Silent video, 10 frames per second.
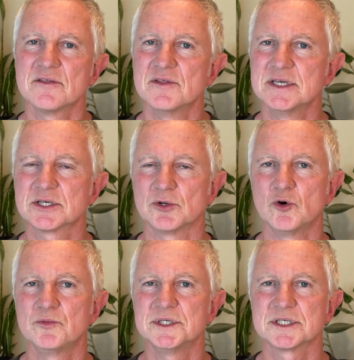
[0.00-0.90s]
these could
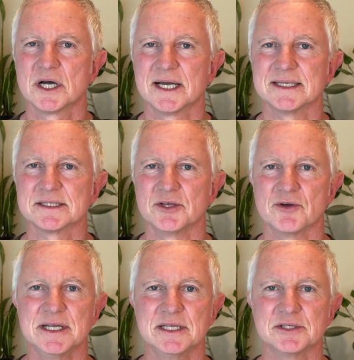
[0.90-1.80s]
all be signs that you're
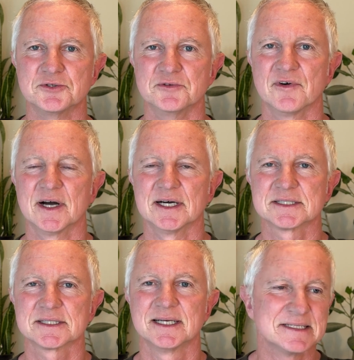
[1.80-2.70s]
eating too
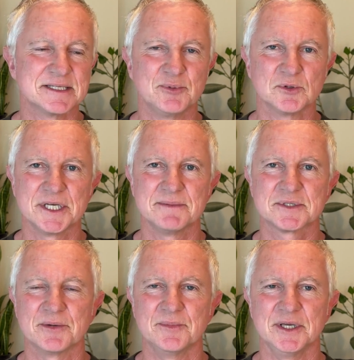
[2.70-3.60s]
fast. Simple tips
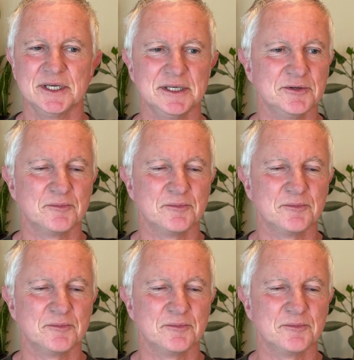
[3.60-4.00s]
can be,